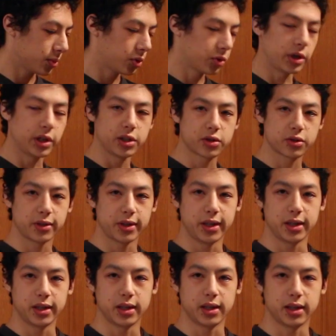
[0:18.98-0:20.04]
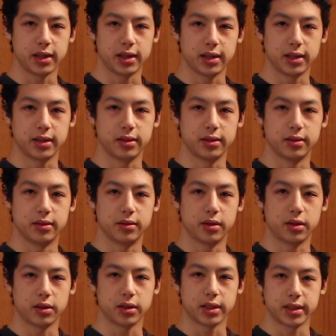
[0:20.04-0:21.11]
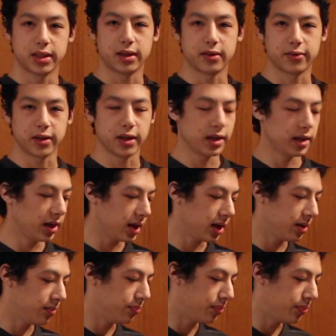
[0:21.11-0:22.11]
green screen and all the stuff in a